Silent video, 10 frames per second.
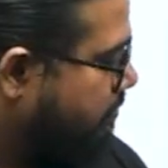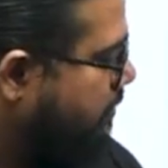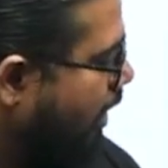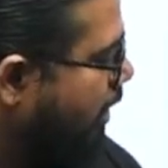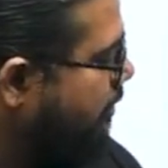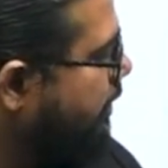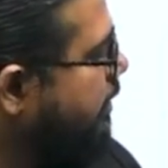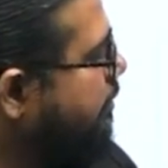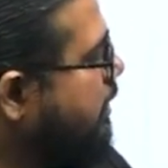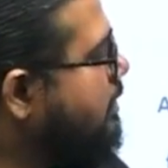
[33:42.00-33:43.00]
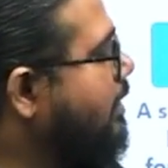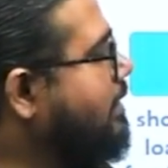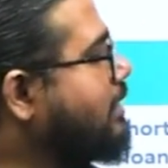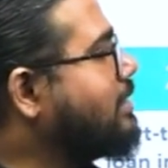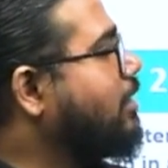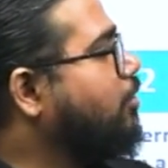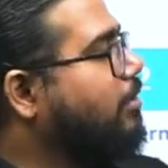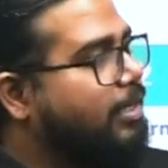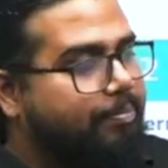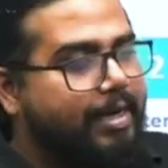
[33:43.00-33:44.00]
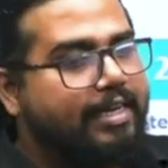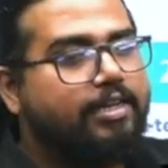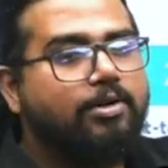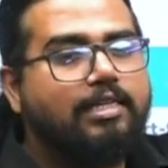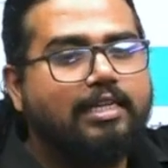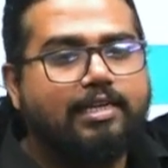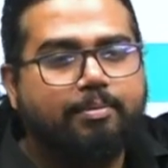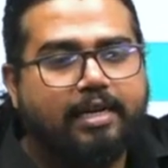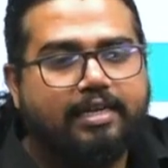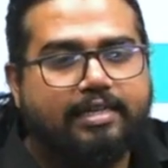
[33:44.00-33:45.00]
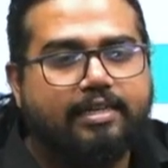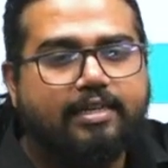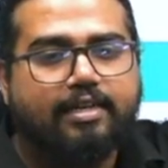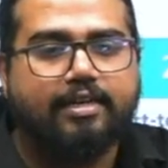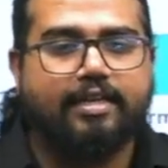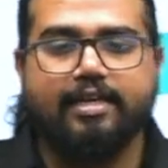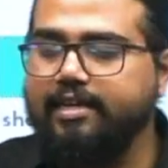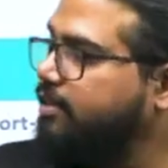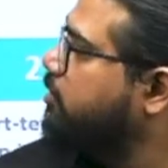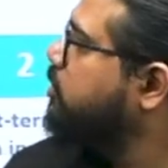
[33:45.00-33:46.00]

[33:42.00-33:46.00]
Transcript: Hard money means it is on depending on credibility. Here it was